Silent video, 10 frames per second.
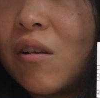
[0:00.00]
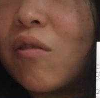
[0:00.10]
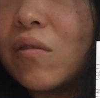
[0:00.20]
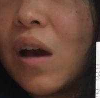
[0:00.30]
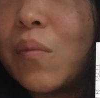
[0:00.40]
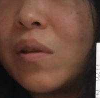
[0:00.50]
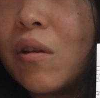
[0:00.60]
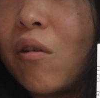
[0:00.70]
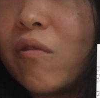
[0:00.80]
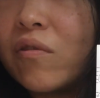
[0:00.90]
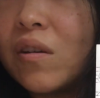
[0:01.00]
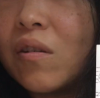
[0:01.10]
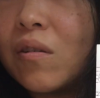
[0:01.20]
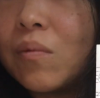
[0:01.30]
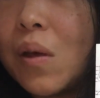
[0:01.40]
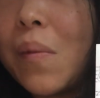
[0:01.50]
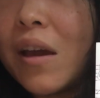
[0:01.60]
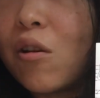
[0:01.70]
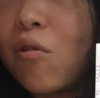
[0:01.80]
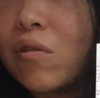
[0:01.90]
or I mean of the
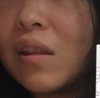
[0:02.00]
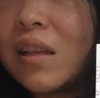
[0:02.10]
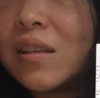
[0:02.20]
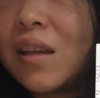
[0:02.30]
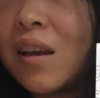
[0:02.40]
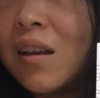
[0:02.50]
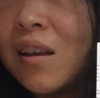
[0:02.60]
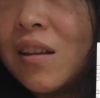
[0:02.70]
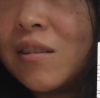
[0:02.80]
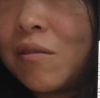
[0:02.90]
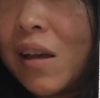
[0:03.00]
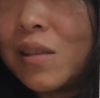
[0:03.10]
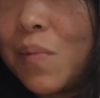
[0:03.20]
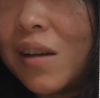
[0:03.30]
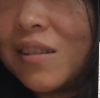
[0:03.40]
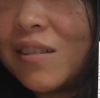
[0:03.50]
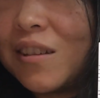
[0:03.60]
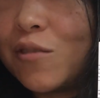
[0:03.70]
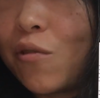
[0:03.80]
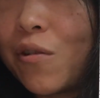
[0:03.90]
main chord, let's say. So that's passing
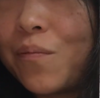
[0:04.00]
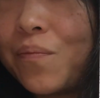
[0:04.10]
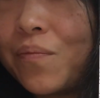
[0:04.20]
6/4.